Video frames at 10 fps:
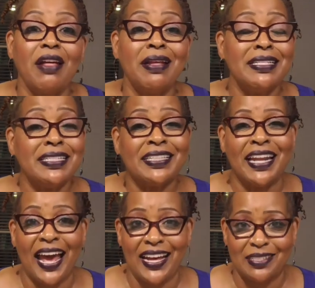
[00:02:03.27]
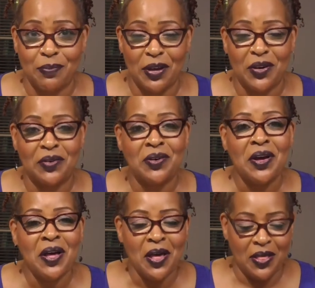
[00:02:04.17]
this is the last meal
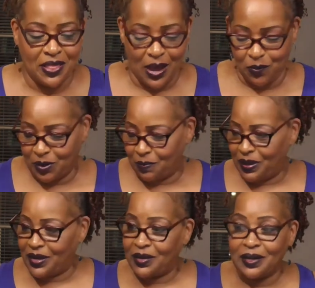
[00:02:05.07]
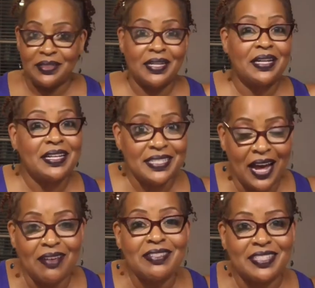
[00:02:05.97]
that will be cooked in this
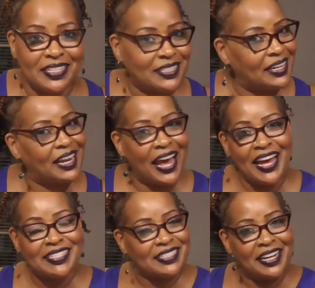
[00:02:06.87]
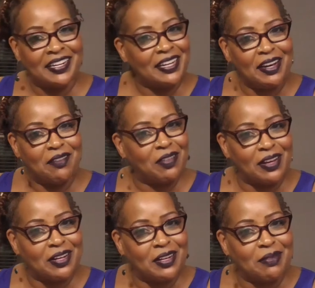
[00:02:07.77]
house. This is the last Sunday of the
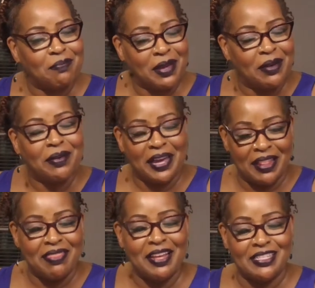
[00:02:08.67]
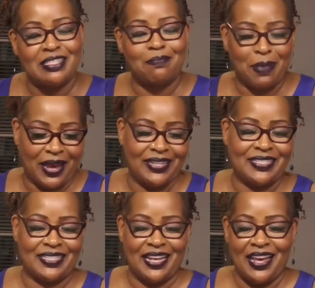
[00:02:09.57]
cooked meal in this
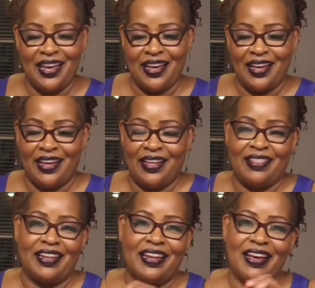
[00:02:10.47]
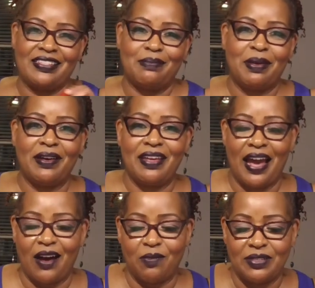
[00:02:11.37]
space. The next meal
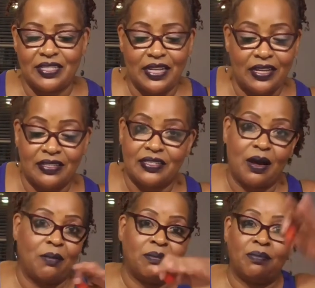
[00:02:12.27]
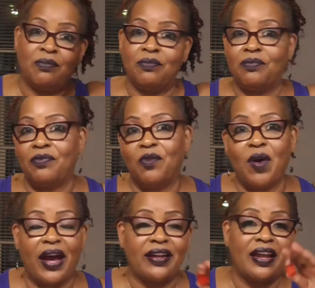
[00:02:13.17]
y'all will see
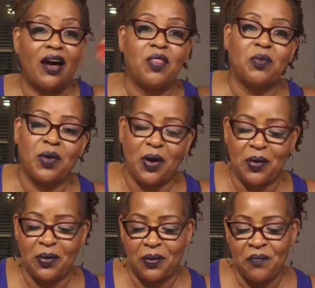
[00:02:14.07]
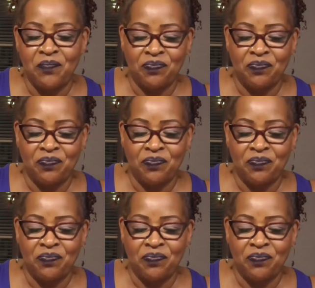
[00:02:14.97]
somewhere down the road.